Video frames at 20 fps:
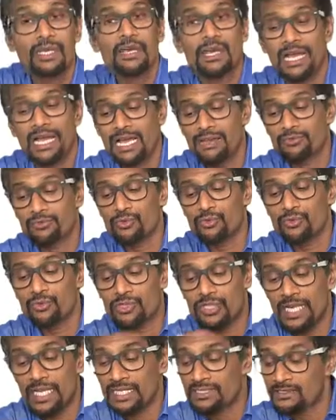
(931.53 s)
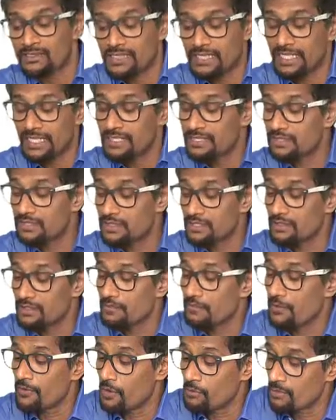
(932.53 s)
have to translate it in the
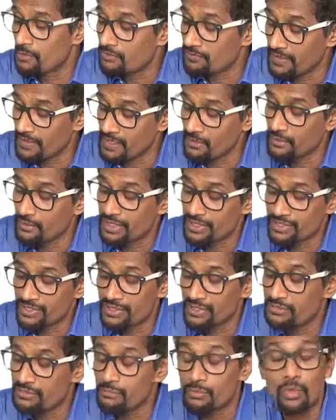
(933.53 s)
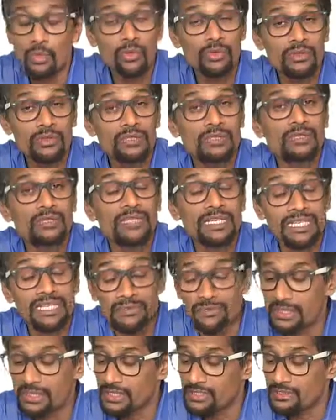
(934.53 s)
form of equation. Both the
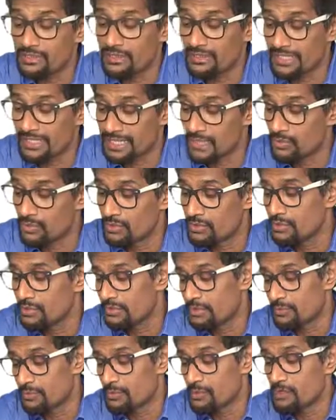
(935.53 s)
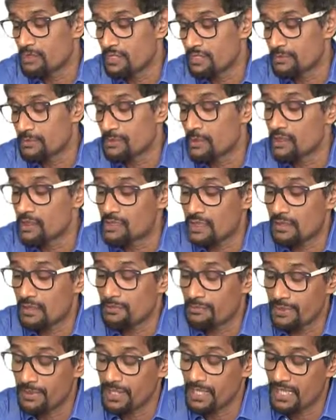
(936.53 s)
interests are equal. The principals are
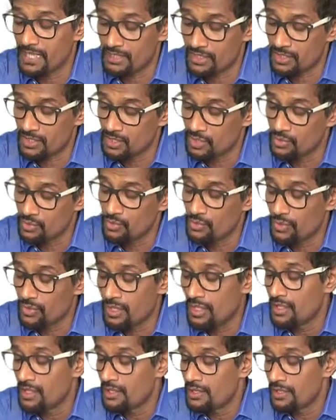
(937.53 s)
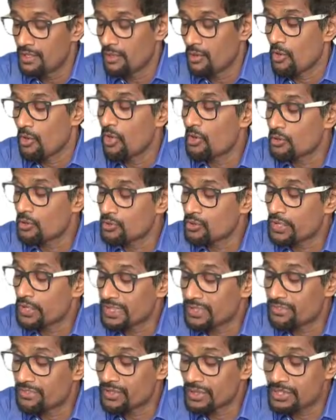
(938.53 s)
P and Q. Although the
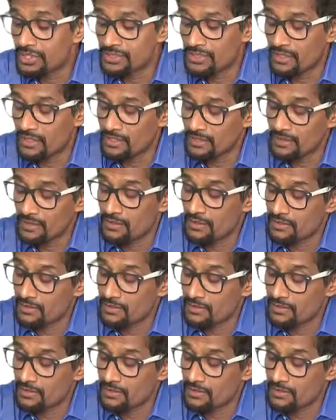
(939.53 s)
interests are